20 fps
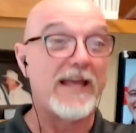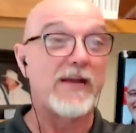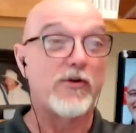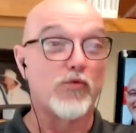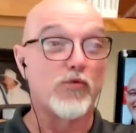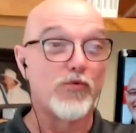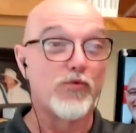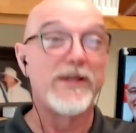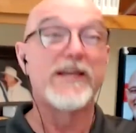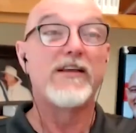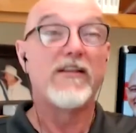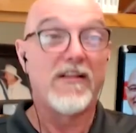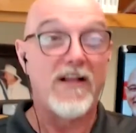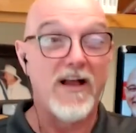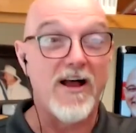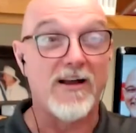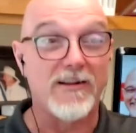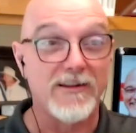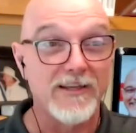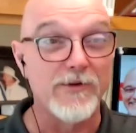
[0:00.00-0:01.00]
like
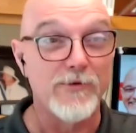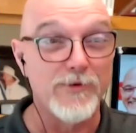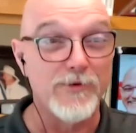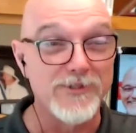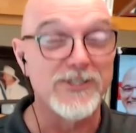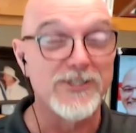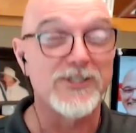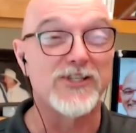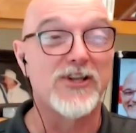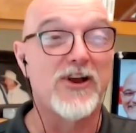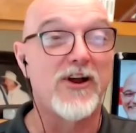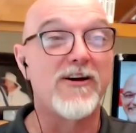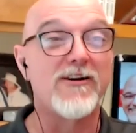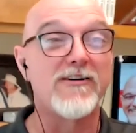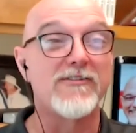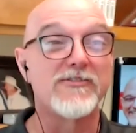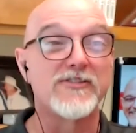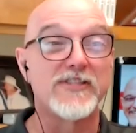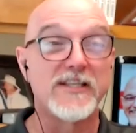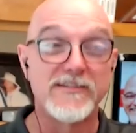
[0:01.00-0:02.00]
real Hollywood
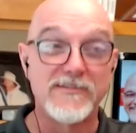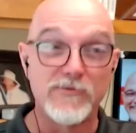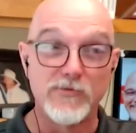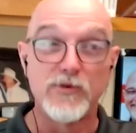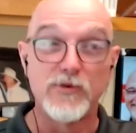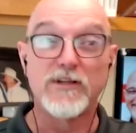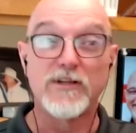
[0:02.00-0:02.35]
stars and